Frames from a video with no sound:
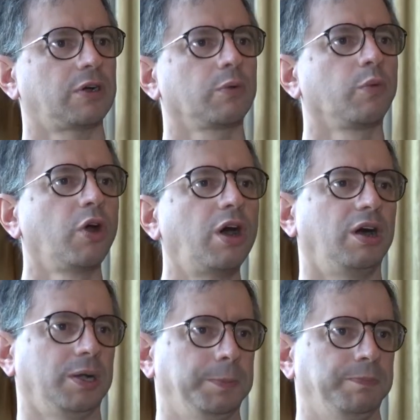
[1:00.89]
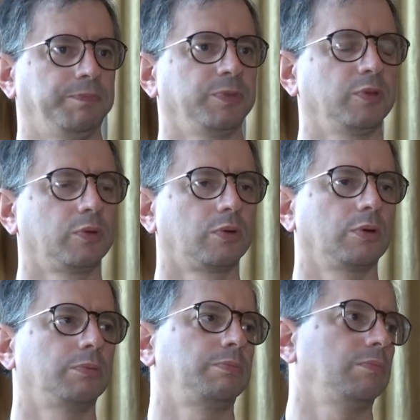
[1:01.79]
are wrong
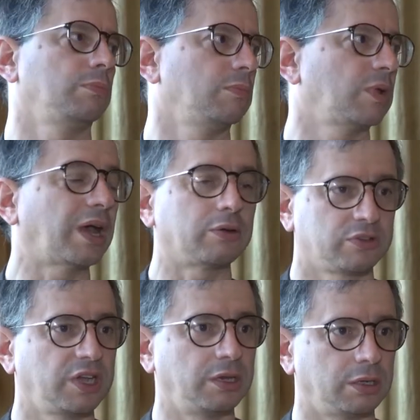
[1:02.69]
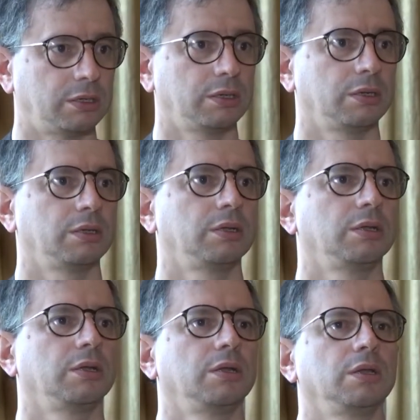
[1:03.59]
or outdated.
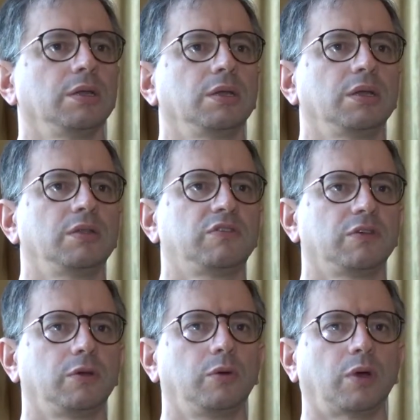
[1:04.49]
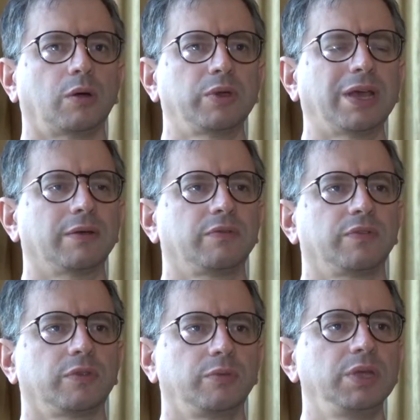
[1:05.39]
And so we have
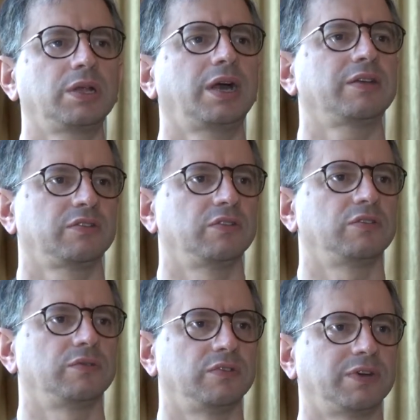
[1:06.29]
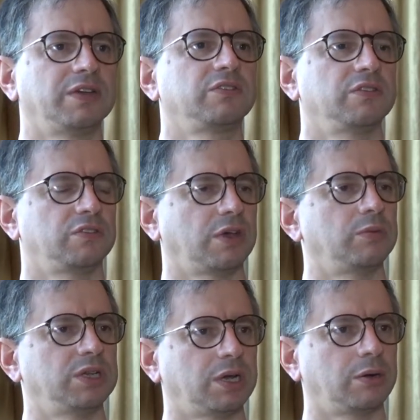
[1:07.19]
three classes of devices that
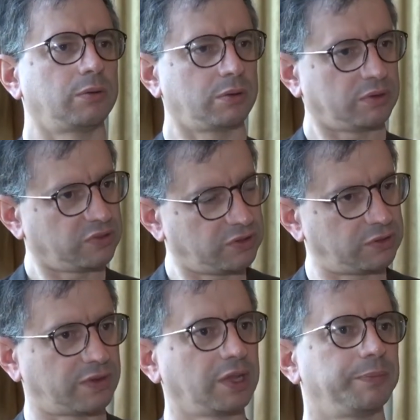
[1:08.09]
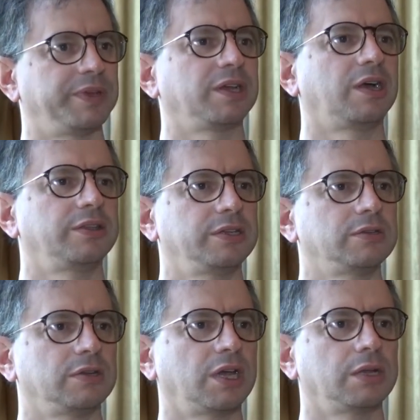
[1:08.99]
we now see developing on the
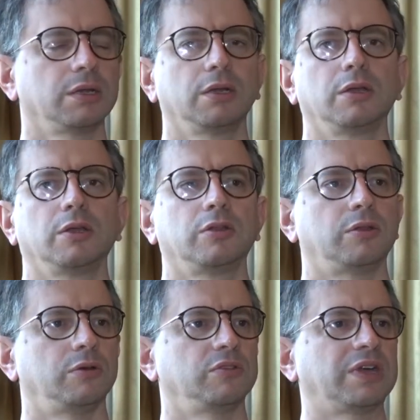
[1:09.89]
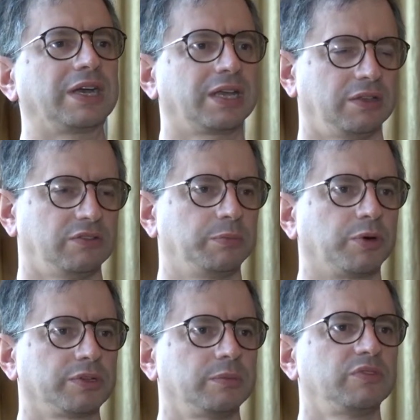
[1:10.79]
internet. Those that can
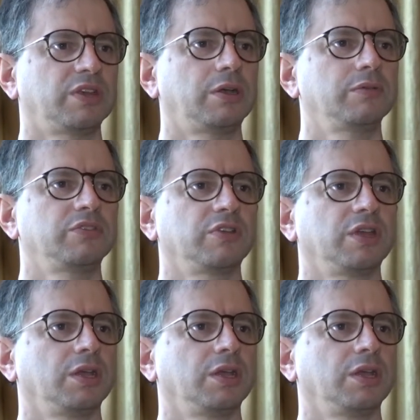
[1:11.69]
support themselves